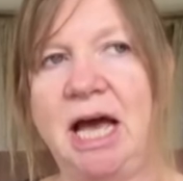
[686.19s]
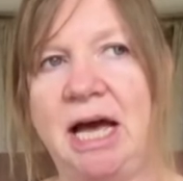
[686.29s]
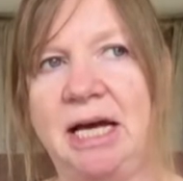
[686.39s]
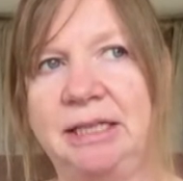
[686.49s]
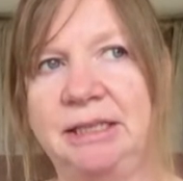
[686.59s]

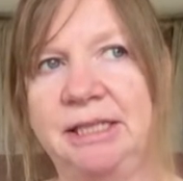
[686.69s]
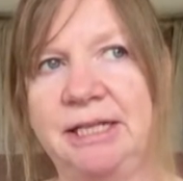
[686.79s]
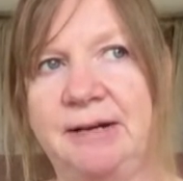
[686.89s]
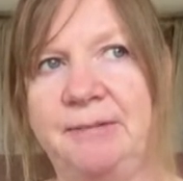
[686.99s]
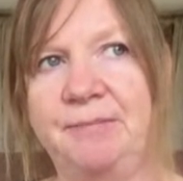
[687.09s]
and
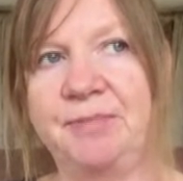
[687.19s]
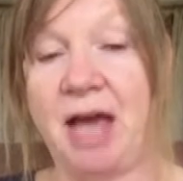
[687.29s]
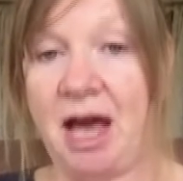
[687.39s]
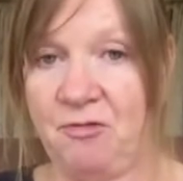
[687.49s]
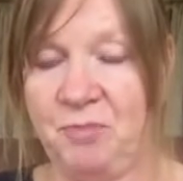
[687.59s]

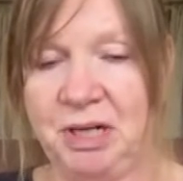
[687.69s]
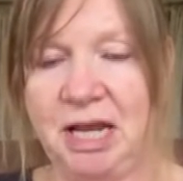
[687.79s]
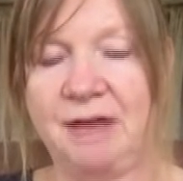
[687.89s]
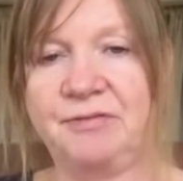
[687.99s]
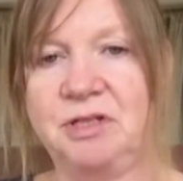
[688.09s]
they have
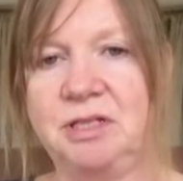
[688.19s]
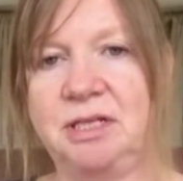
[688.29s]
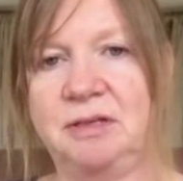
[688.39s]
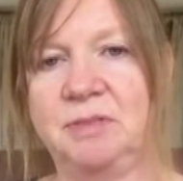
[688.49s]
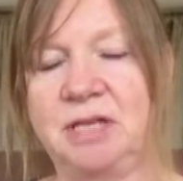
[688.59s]
been left
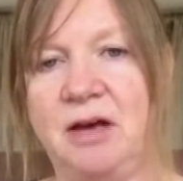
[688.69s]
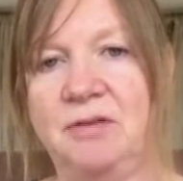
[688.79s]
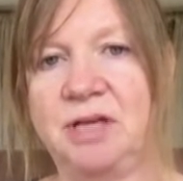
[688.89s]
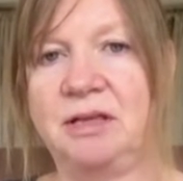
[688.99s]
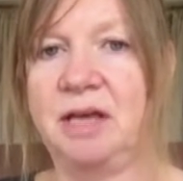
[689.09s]
to
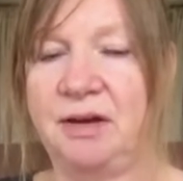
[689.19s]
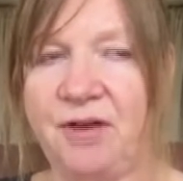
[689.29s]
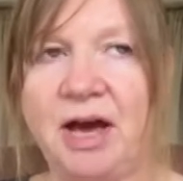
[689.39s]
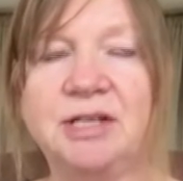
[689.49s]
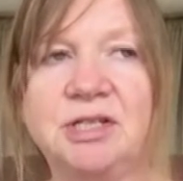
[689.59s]
themselves, and
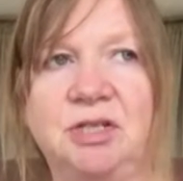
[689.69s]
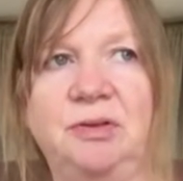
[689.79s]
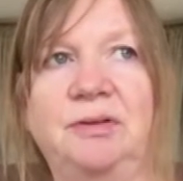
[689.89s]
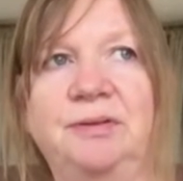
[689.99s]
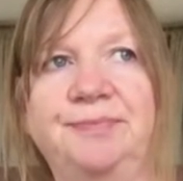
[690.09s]
they've had
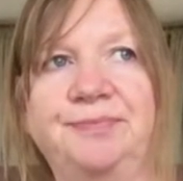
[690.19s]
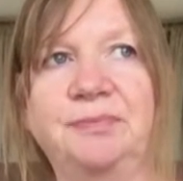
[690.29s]
to